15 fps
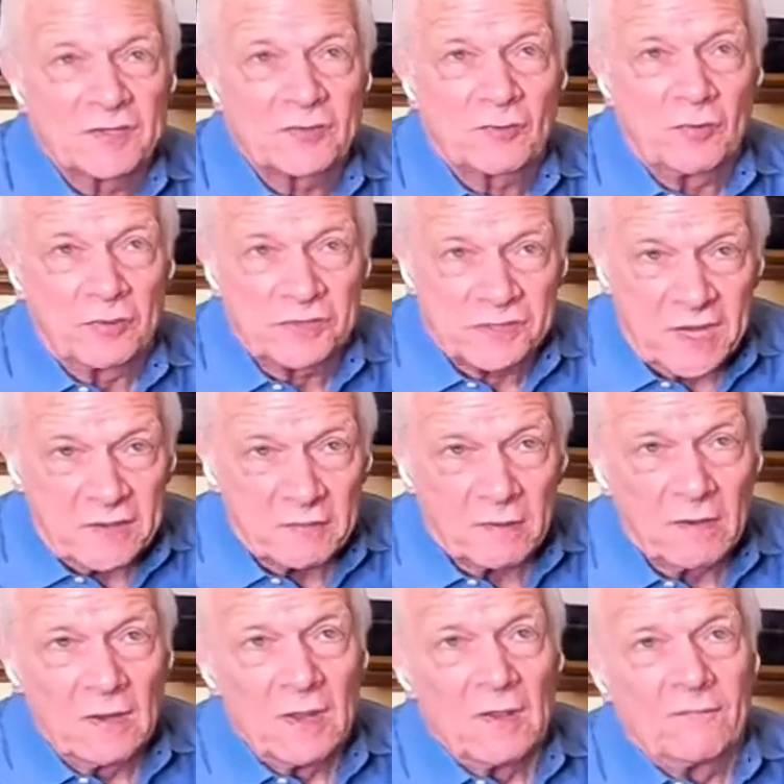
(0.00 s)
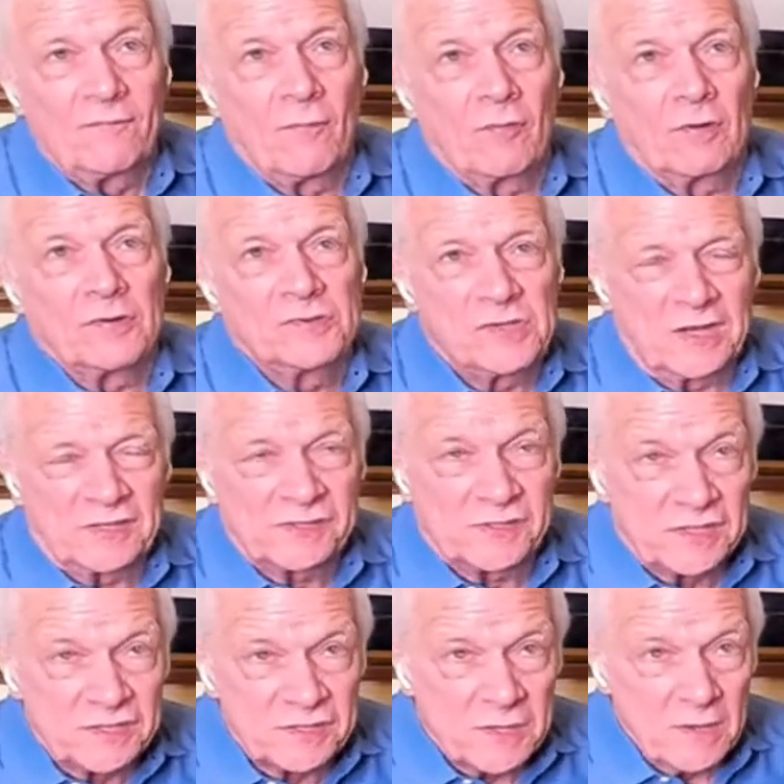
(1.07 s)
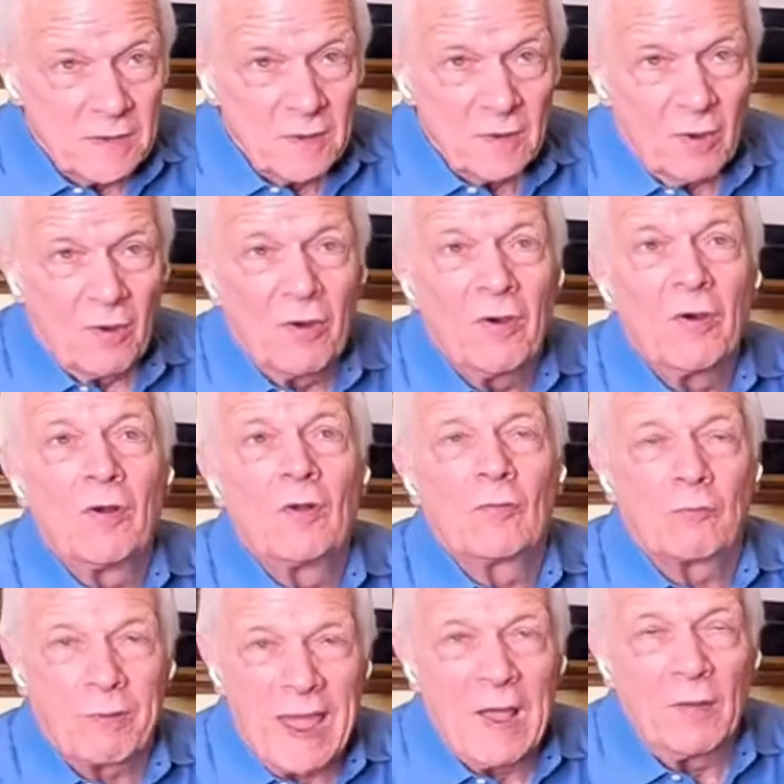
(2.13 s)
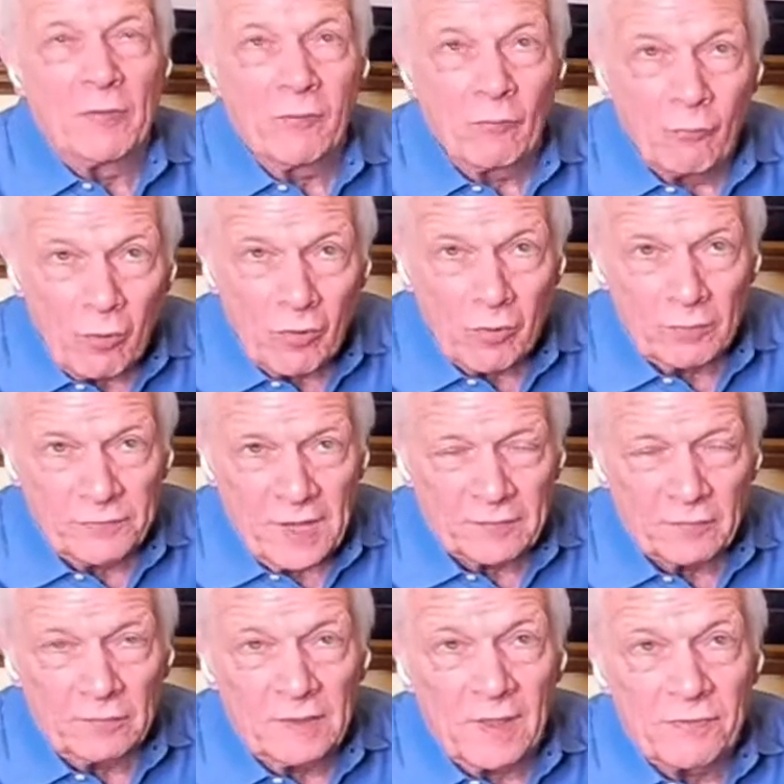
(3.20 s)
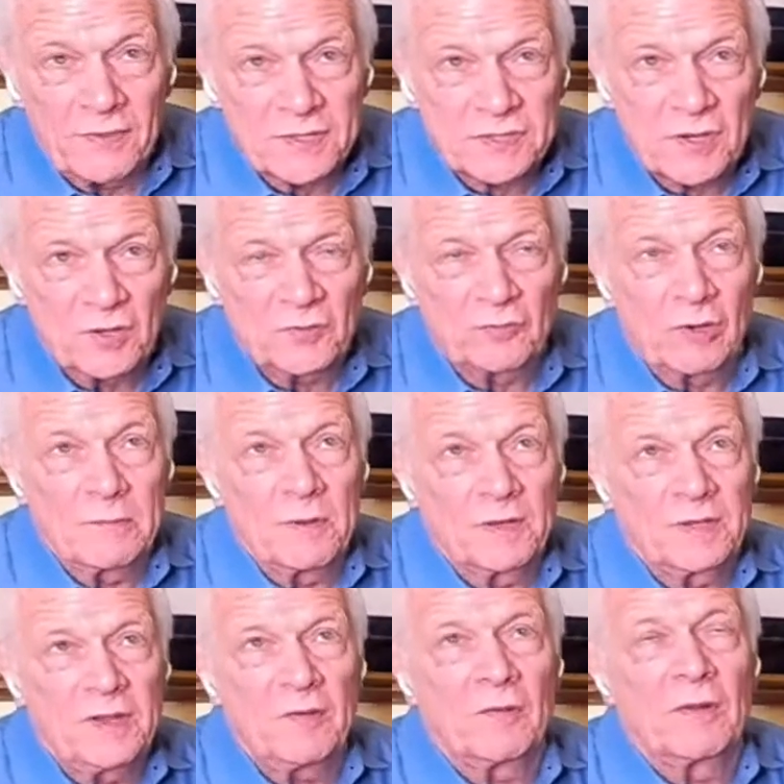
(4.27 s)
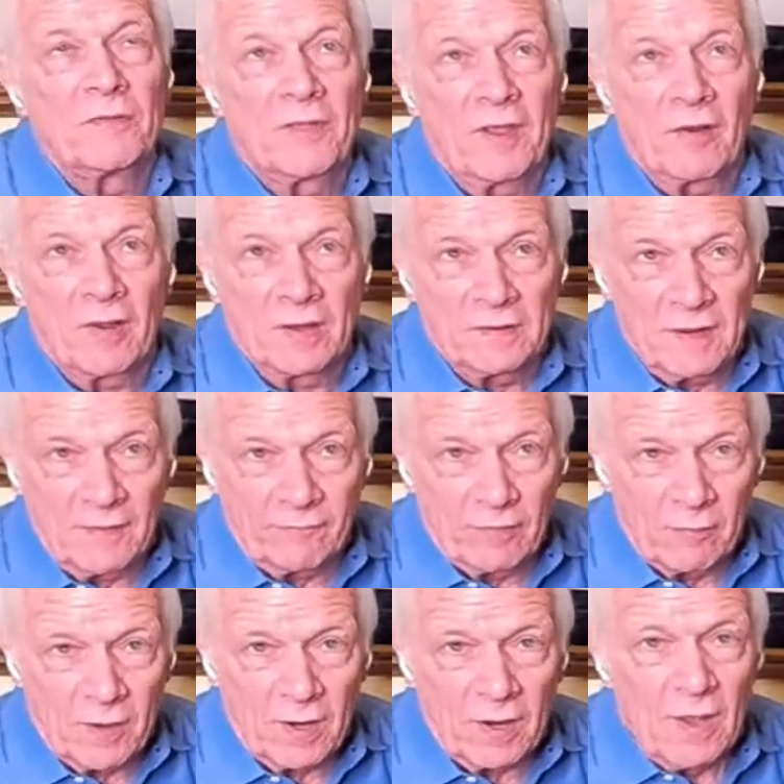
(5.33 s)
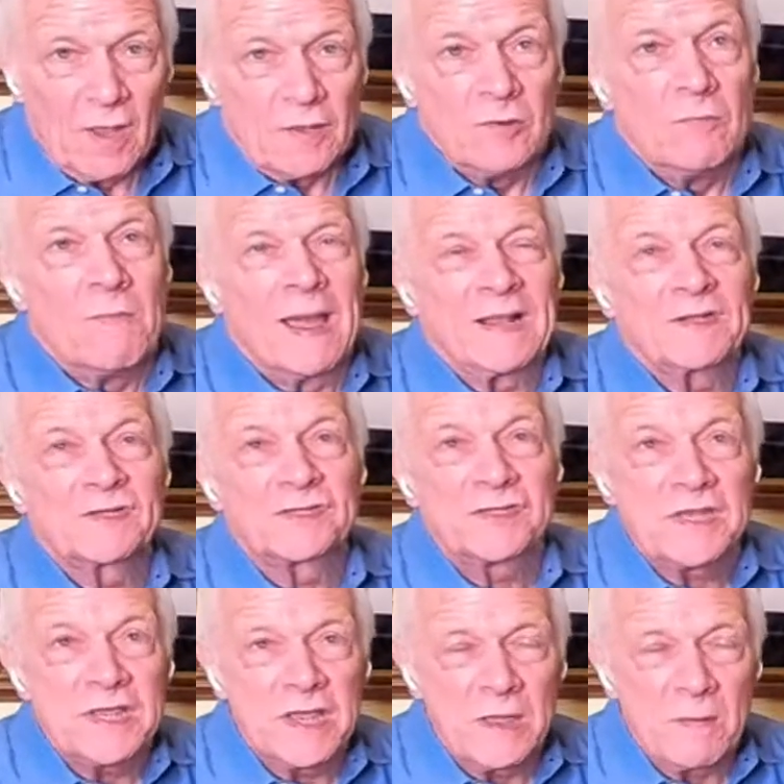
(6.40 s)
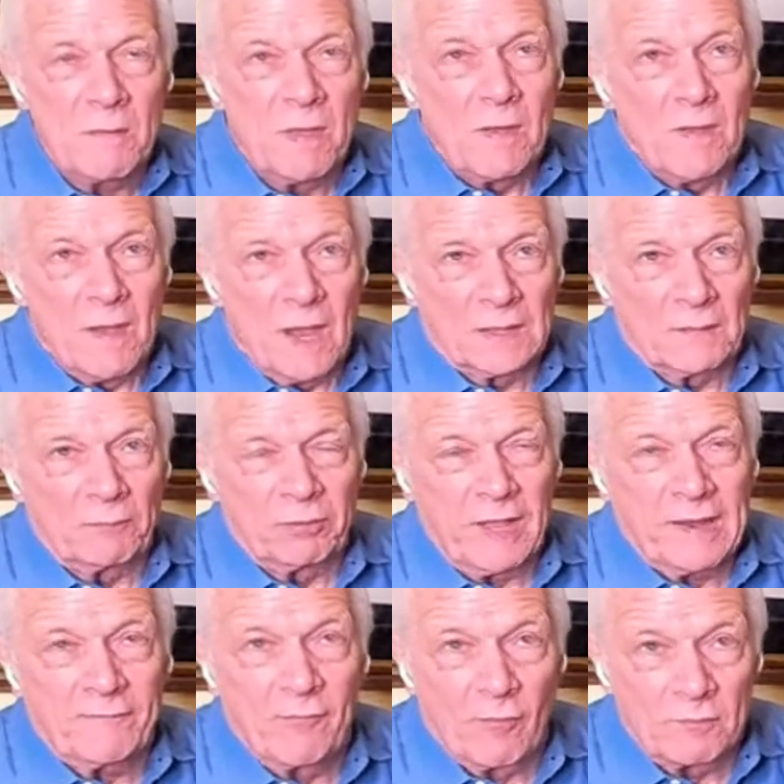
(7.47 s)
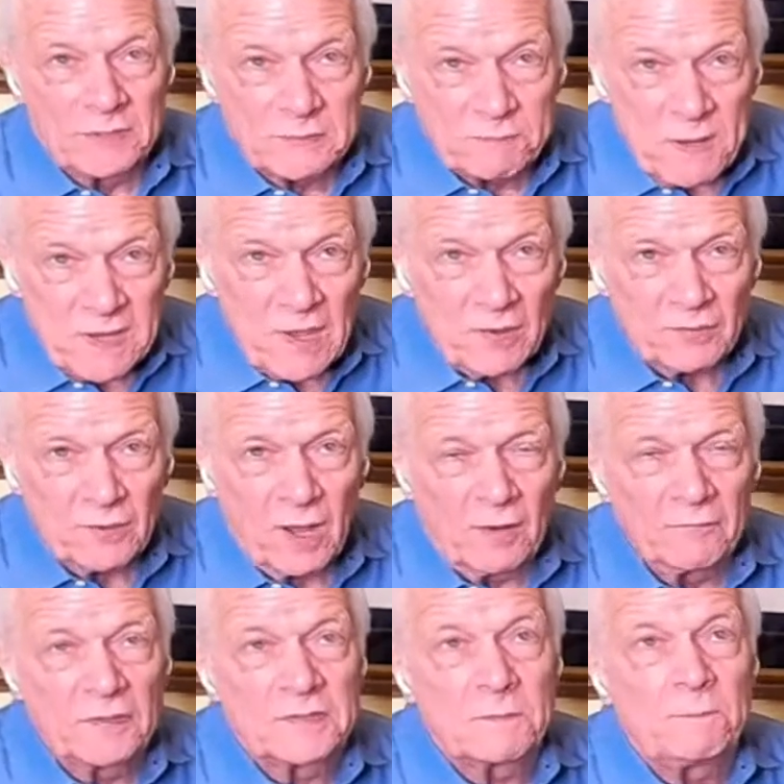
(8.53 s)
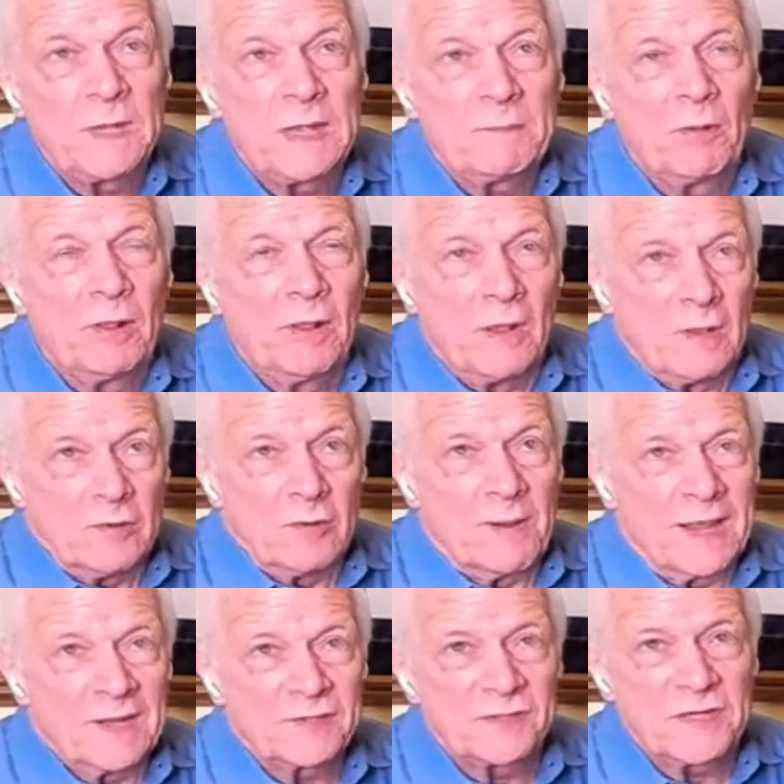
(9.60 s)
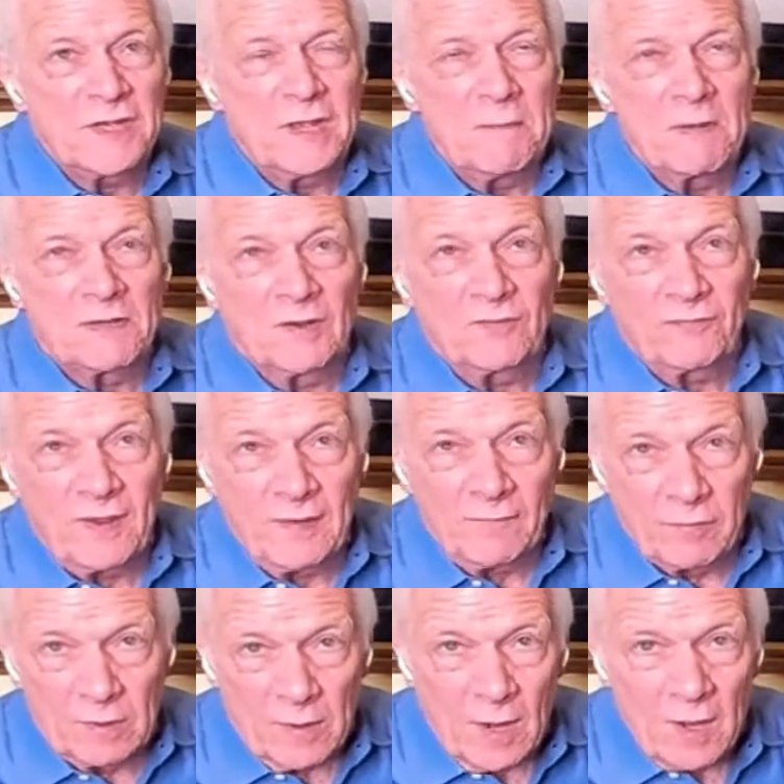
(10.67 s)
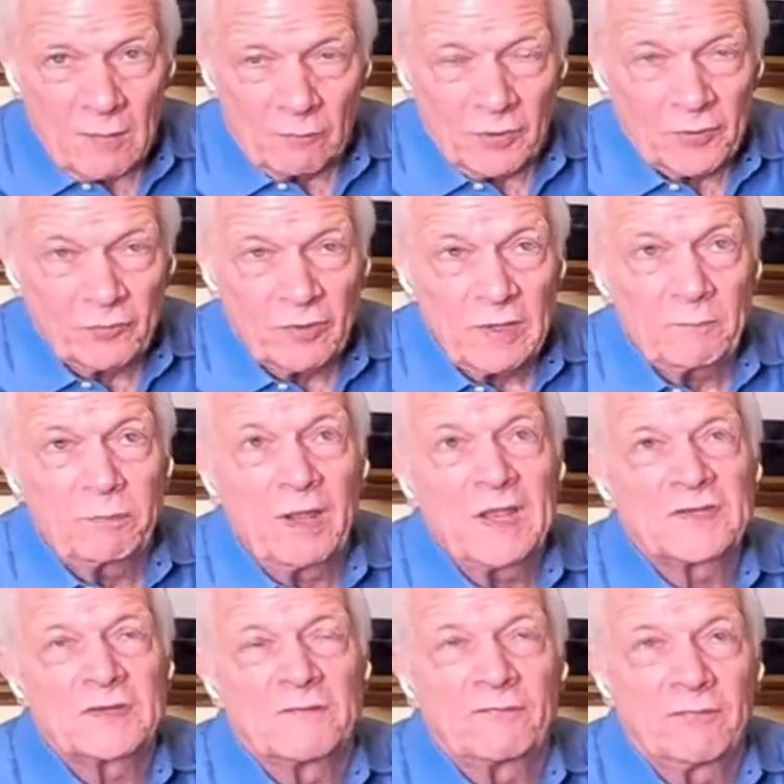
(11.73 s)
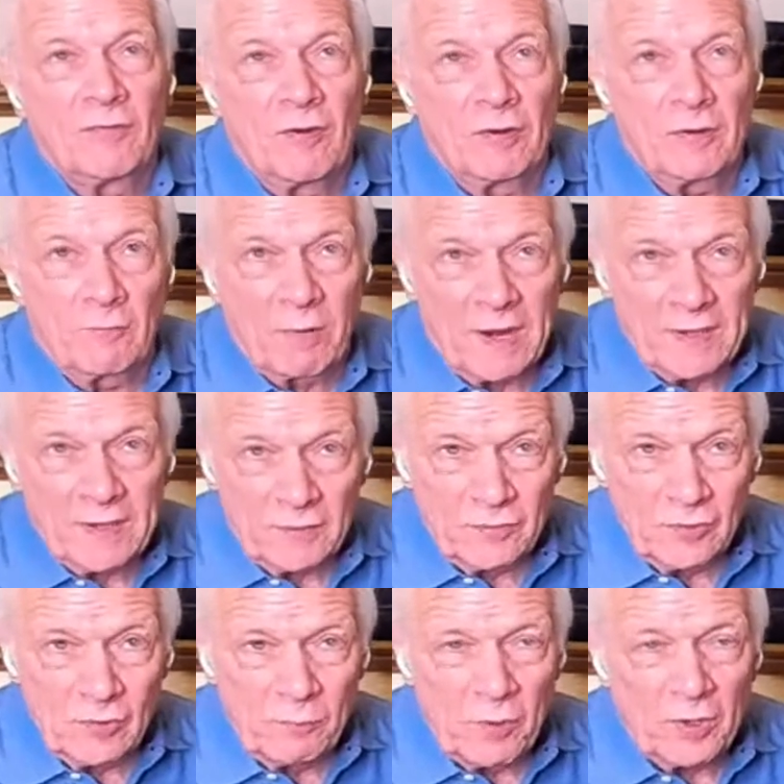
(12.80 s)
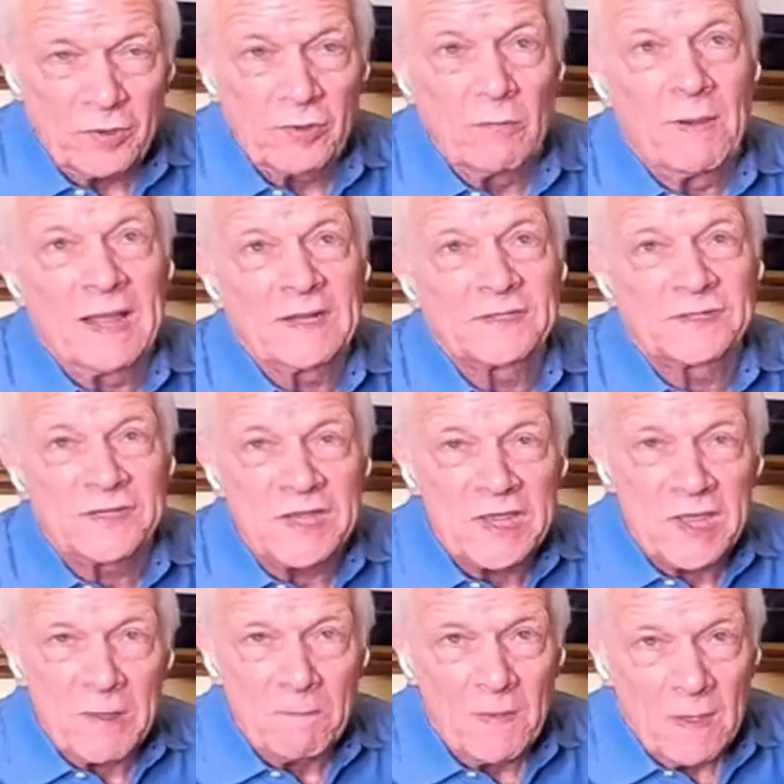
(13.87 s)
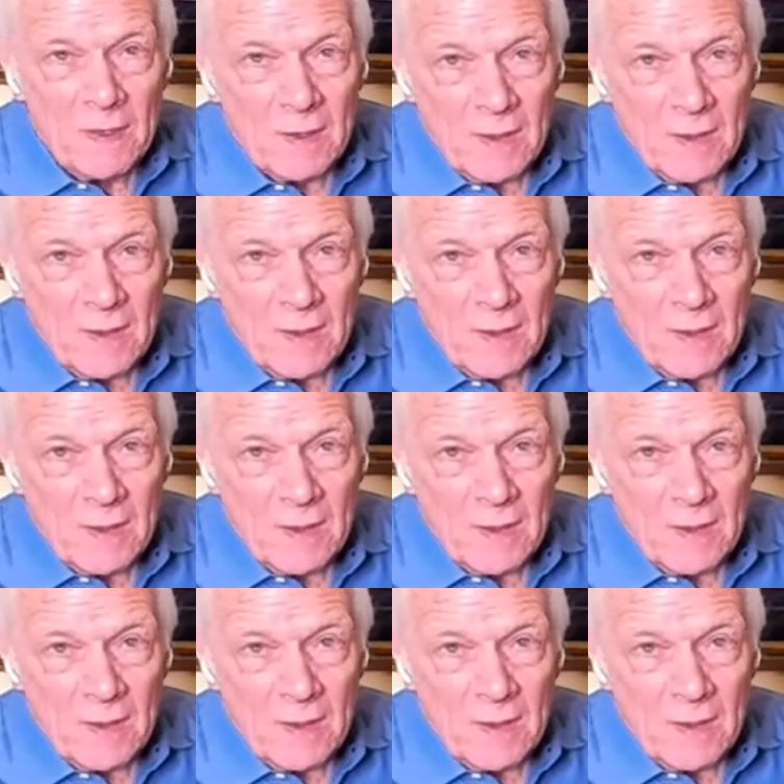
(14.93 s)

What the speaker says: crusader for justice all around the world, not only in this country, but here and there and everywhere. You might see him on a platform speaking to hundreds of people. You might see him at his favorite retreat place in Florida writing a new book. You might see him